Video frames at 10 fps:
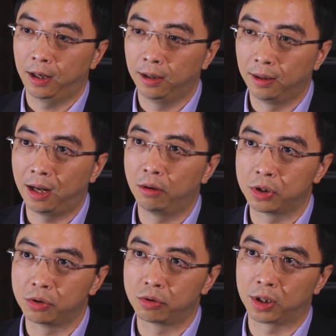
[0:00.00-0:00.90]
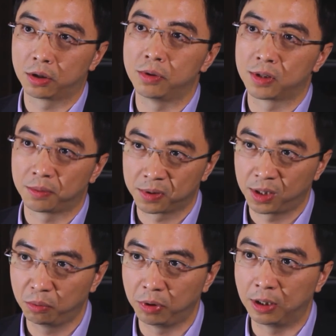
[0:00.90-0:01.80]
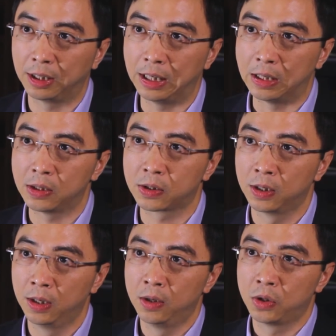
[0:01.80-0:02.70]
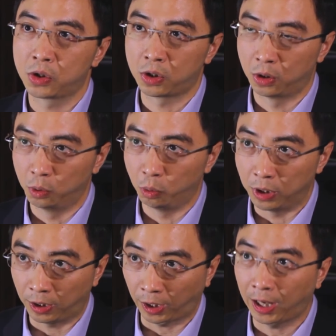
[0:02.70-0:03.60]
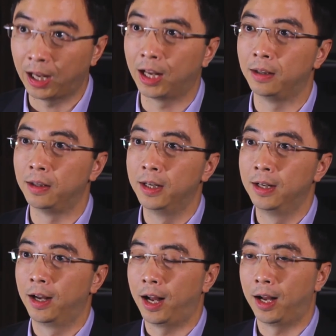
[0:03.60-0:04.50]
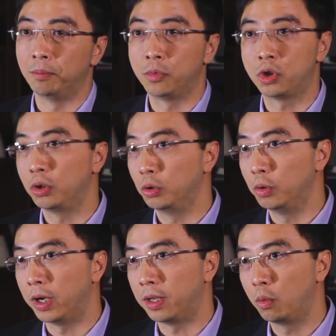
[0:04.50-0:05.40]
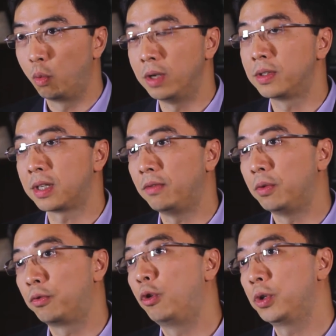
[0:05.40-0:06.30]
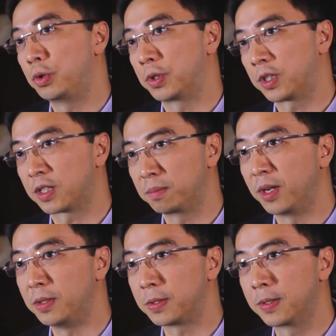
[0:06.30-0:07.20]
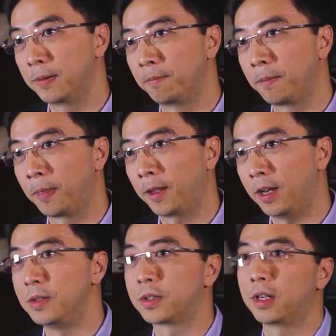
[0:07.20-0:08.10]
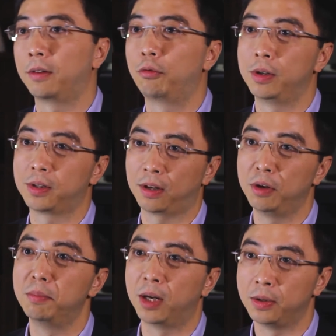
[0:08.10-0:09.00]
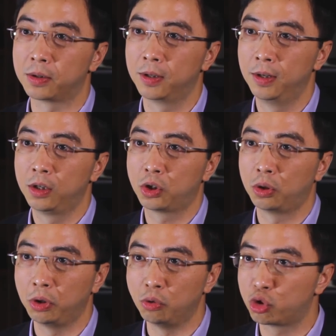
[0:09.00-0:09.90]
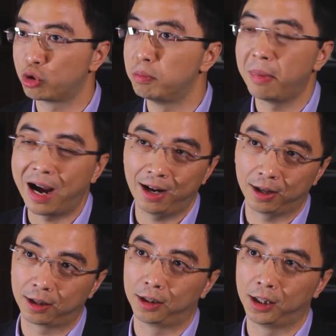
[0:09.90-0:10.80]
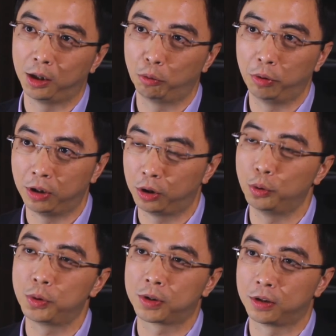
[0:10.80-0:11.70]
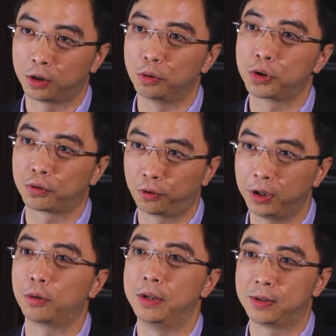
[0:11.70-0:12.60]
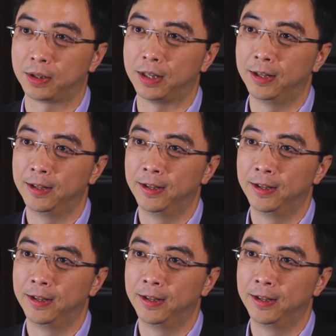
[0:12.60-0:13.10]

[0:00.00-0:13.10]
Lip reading: allowed the drug to sustain release, so we can do it once every 4 to 6 months instead of once every month. So you dramatically reduce the dose frequency,